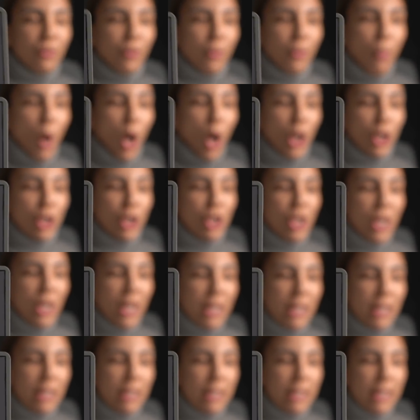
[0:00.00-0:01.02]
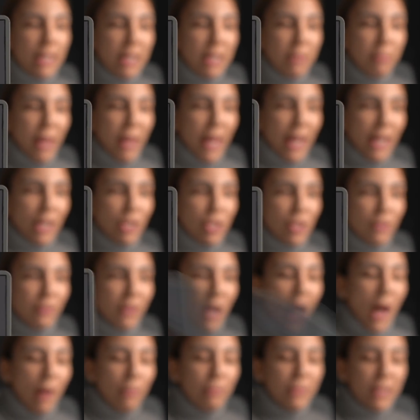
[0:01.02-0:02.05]
for March is the Page of
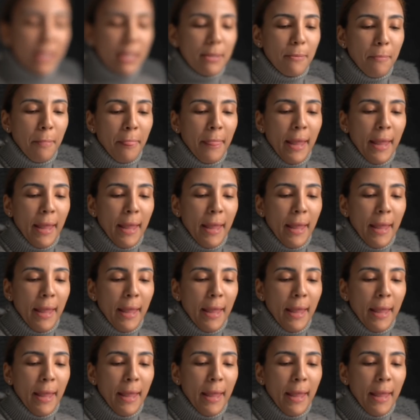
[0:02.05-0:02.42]
Cups,